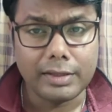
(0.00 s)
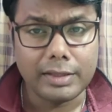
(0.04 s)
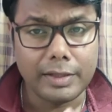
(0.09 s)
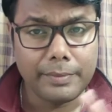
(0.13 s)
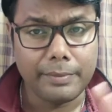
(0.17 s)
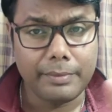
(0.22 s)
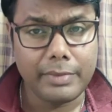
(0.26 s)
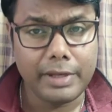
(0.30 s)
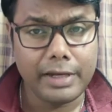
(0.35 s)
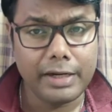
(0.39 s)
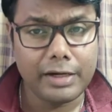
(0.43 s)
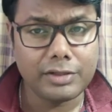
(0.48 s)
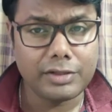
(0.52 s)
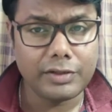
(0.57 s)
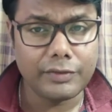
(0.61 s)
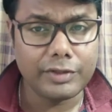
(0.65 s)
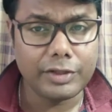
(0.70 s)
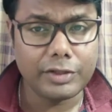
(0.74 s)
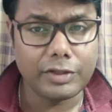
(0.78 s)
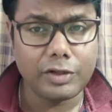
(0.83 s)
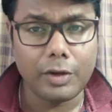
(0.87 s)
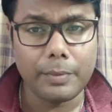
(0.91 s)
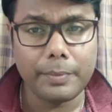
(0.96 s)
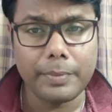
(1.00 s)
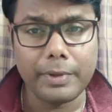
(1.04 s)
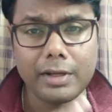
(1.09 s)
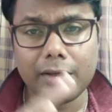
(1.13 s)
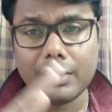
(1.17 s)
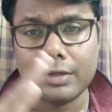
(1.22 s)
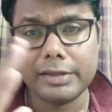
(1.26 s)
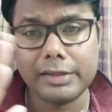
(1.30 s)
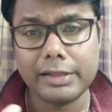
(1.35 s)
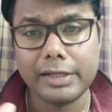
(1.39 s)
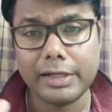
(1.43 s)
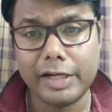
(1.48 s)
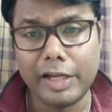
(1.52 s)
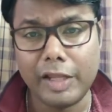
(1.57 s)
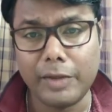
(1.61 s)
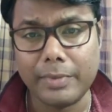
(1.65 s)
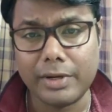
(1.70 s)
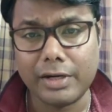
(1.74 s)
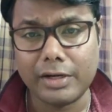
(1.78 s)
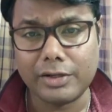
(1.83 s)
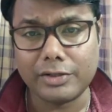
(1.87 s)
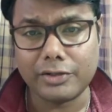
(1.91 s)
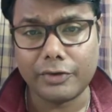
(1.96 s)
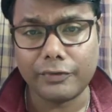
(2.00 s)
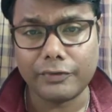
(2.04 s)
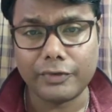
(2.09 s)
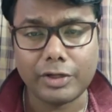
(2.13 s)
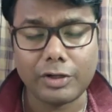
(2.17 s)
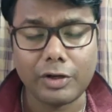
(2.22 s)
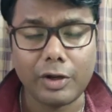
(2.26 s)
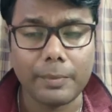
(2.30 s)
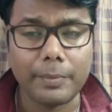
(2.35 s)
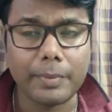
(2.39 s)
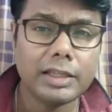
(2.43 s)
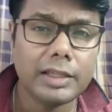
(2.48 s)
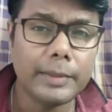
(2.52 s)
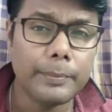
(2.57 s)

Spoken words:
the merits of the topic, the demerits of the topic,